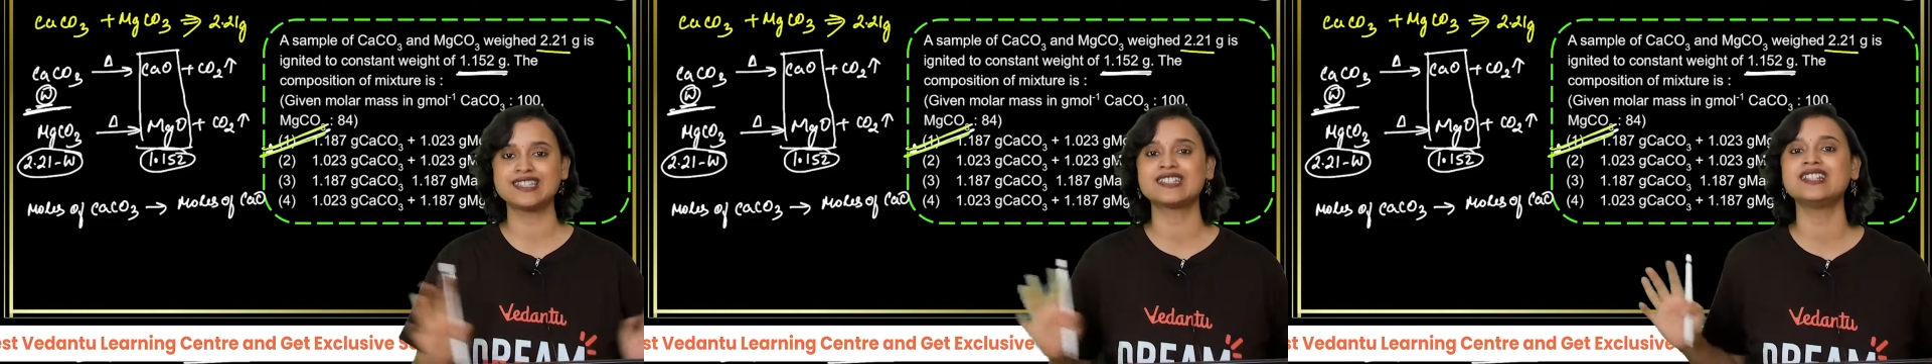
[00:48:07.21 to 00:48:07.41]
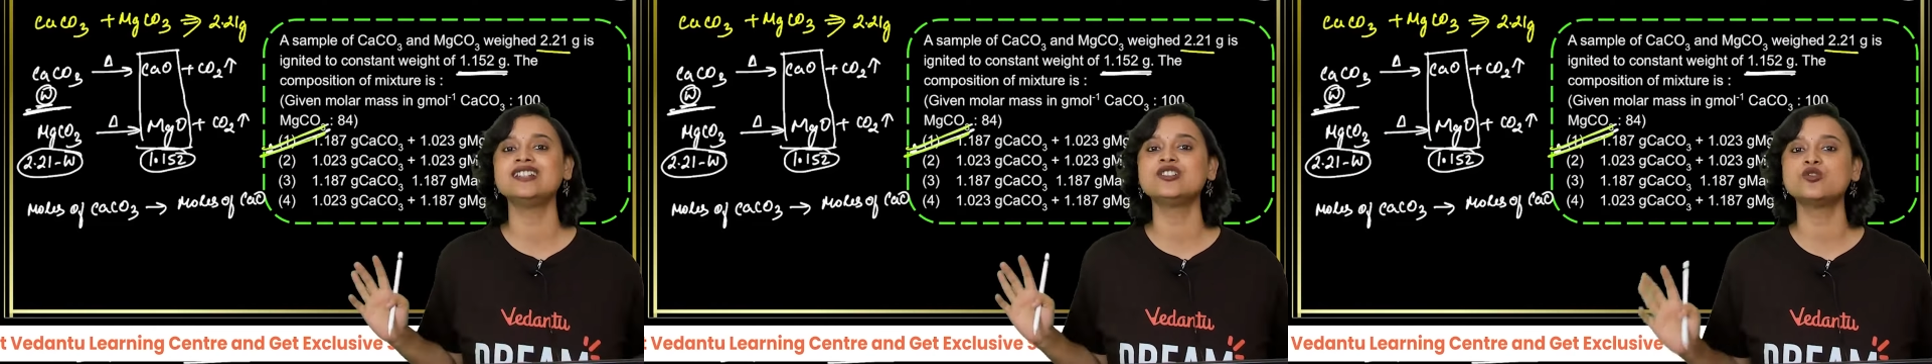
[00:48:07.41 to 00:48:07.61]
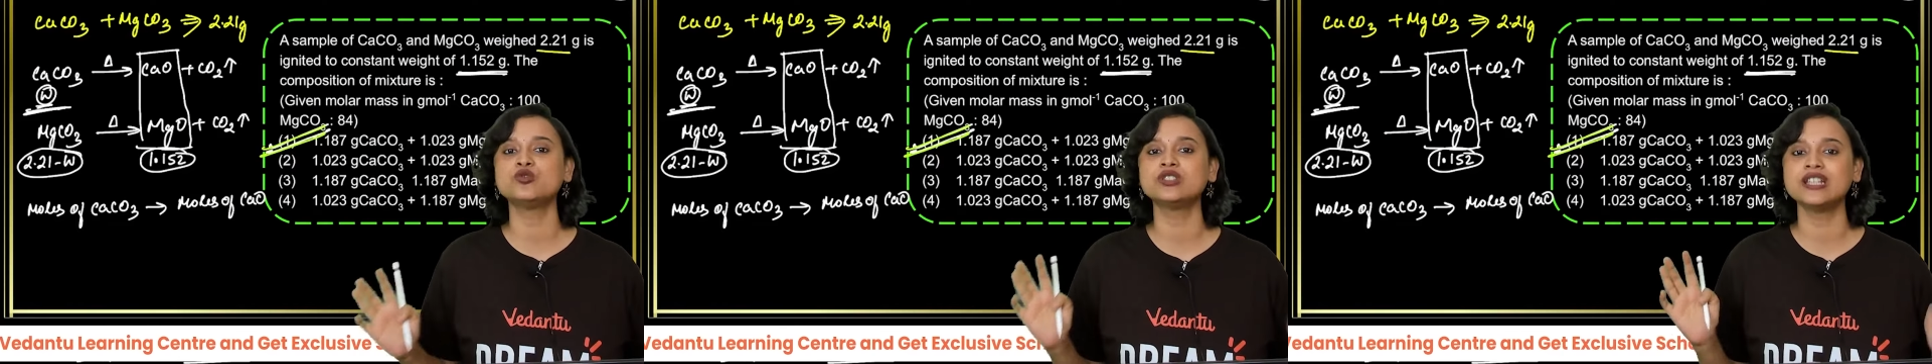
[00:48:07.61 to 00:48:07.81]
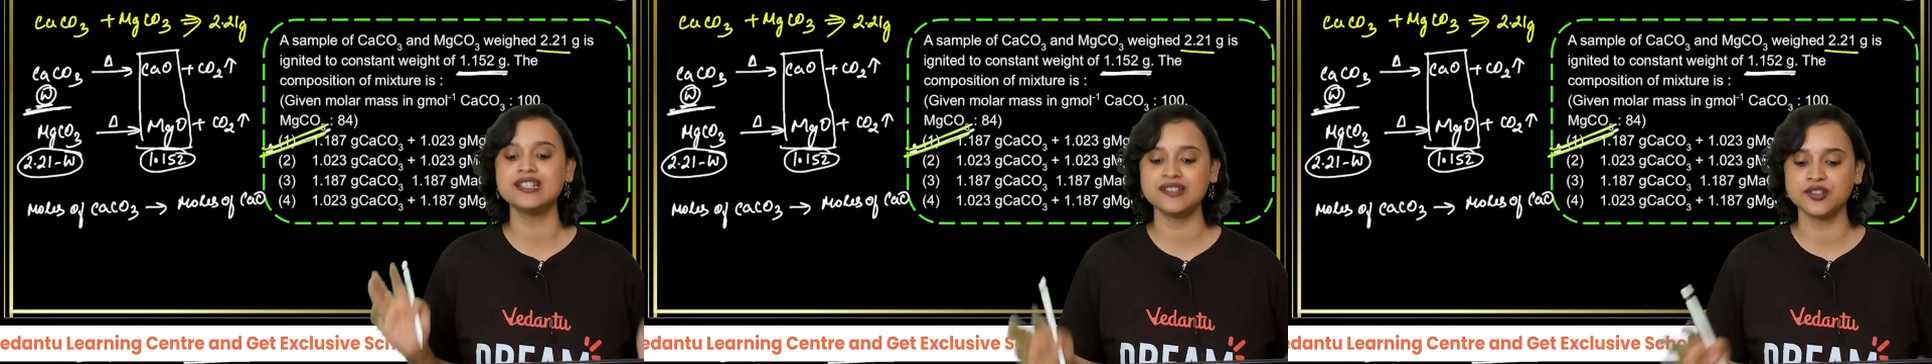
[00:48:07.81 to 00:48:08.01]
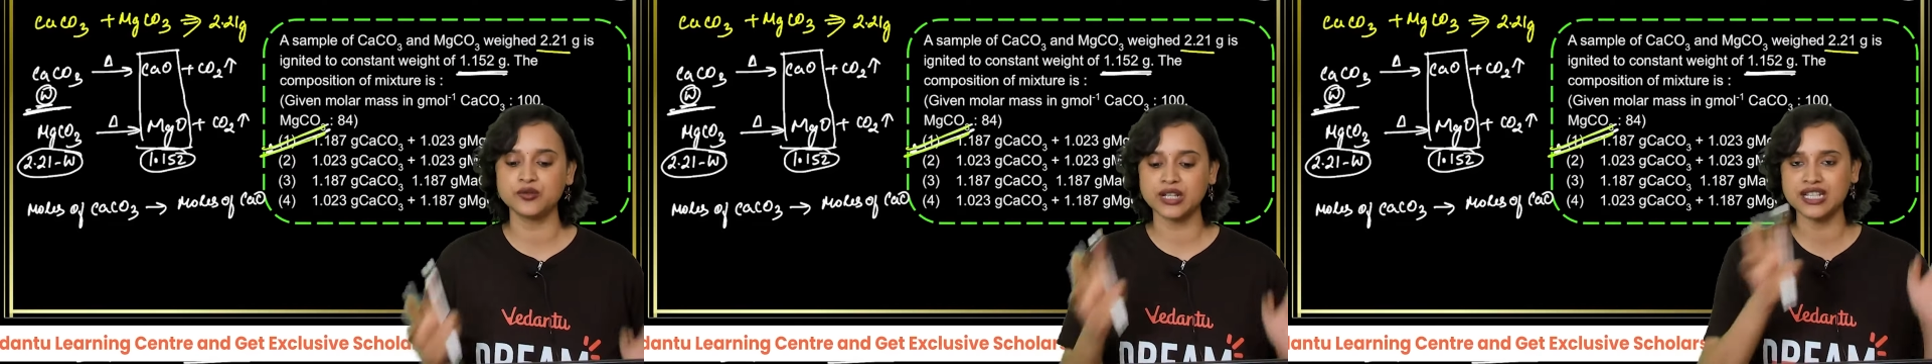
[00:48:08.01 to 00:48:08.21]
still do
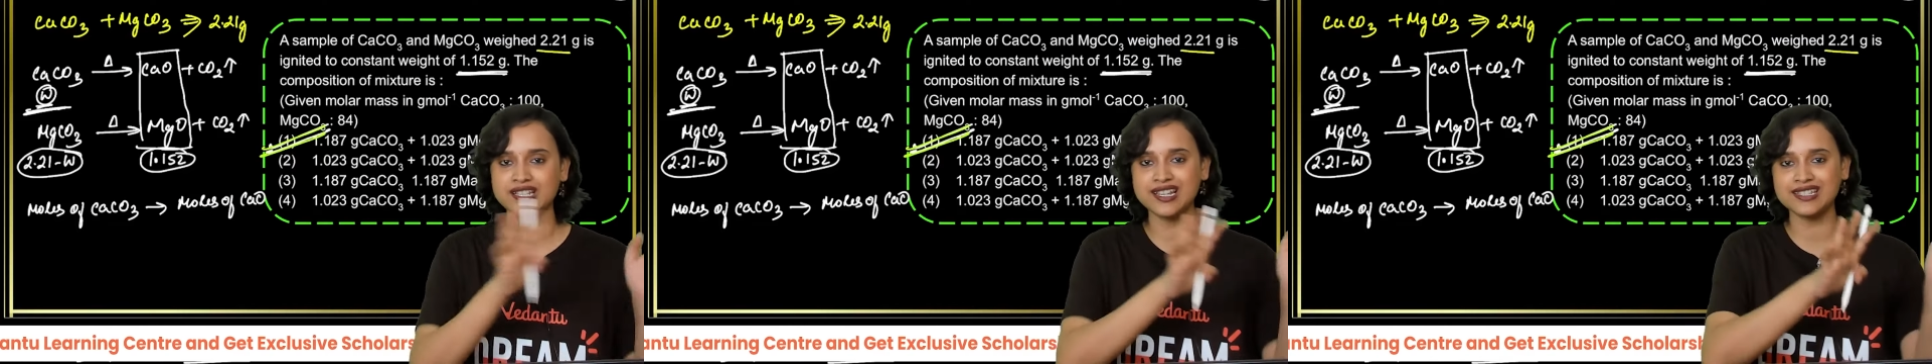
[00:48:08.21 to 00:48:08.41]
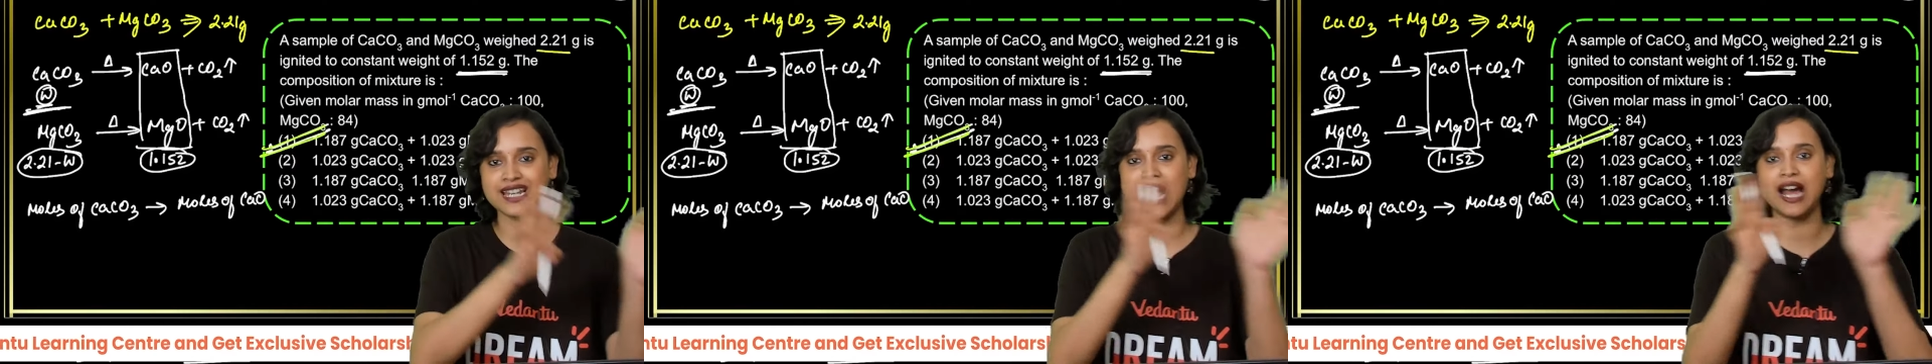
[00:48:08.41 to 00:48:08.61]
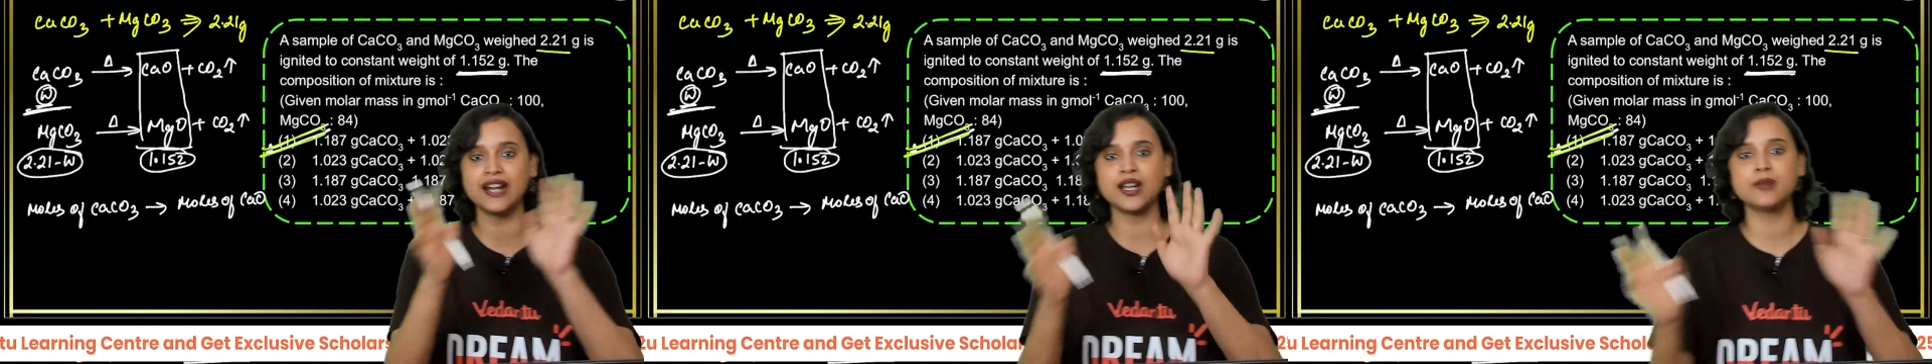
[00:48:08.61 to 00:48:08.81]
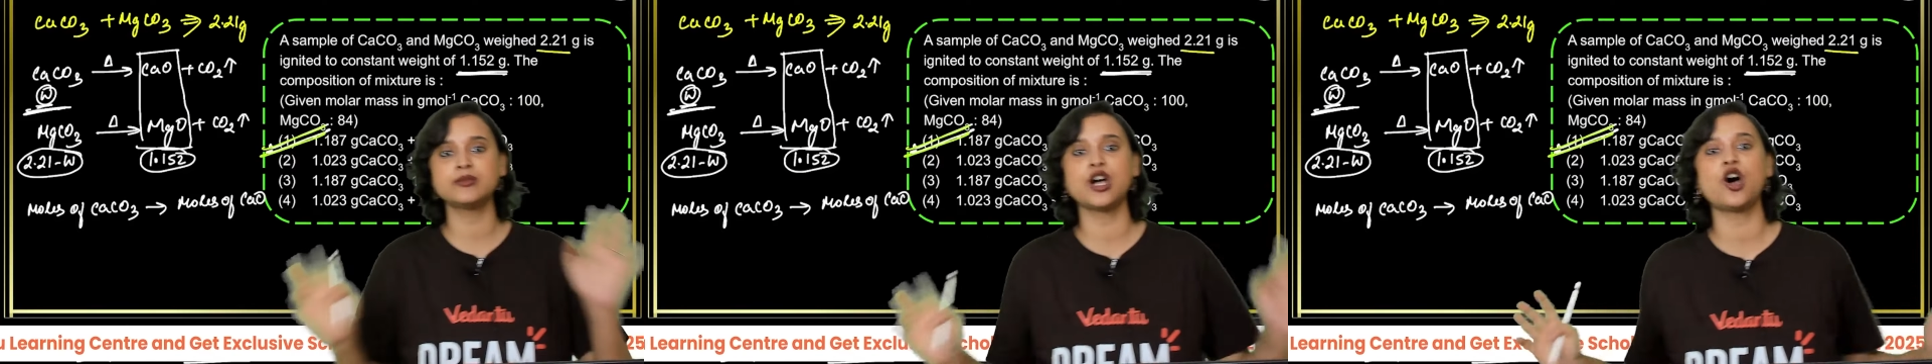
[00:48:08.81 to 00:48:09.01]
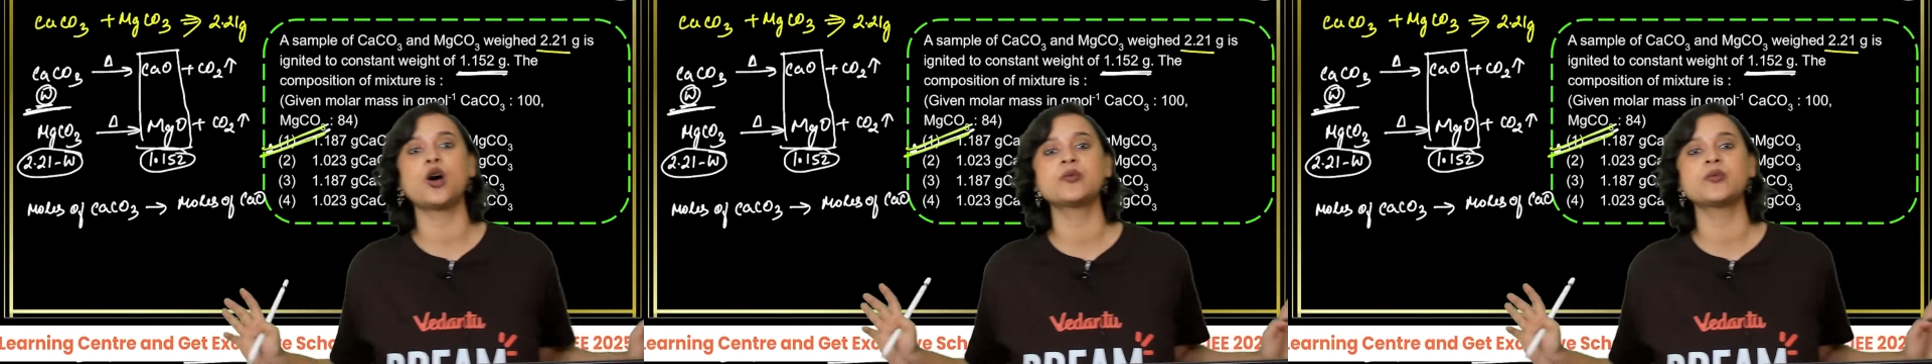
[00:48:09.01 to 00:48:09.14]
this you can just add up the